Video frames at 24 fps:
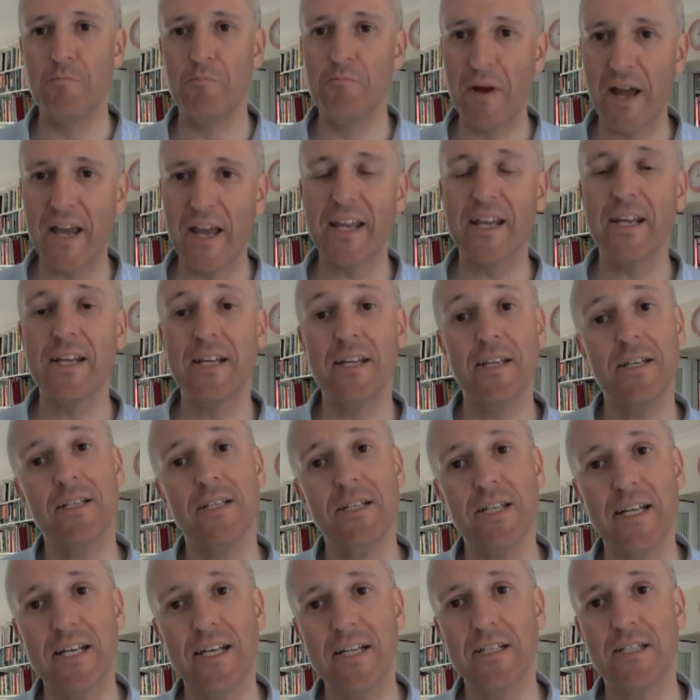may
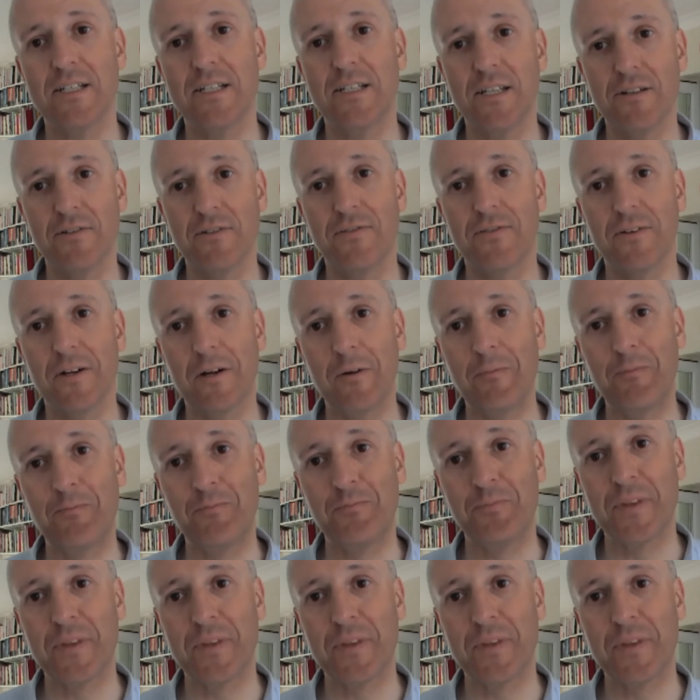indeed differ.